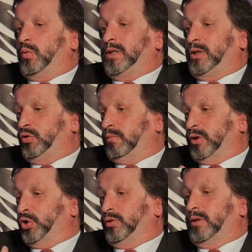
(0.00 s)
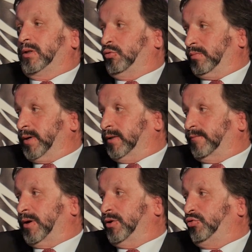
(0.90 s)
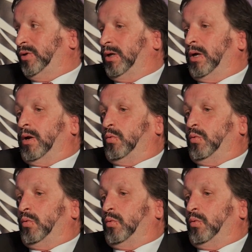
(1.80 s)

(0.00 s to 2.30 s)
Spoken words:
We need to make sure that it remains voluntary.